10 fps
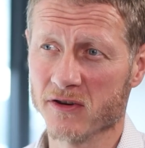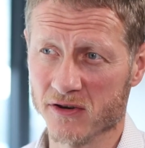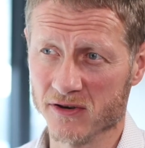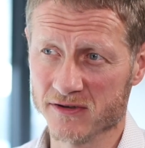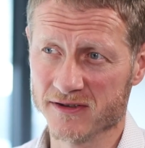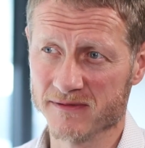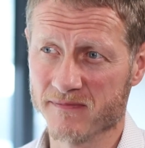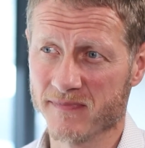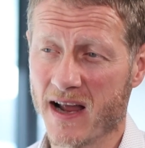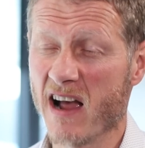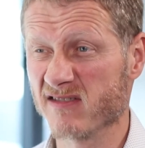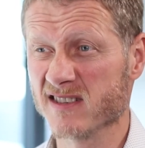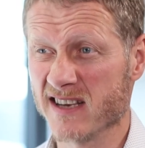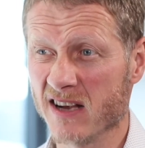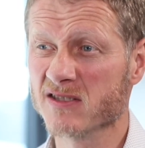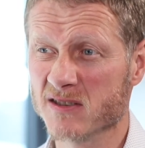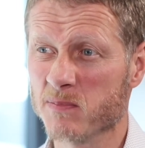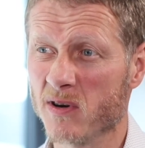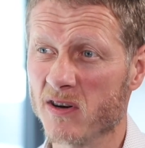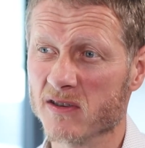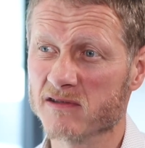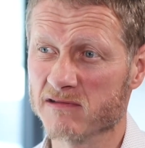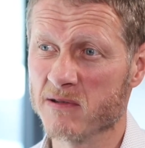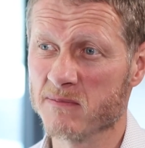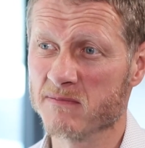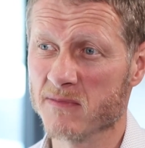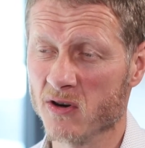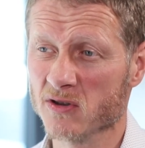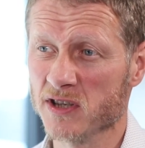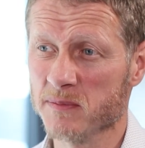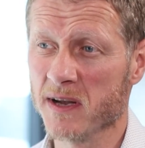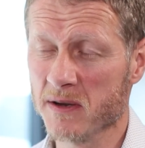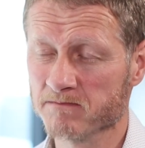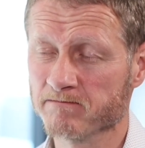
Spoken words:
good after-sales support from OGP.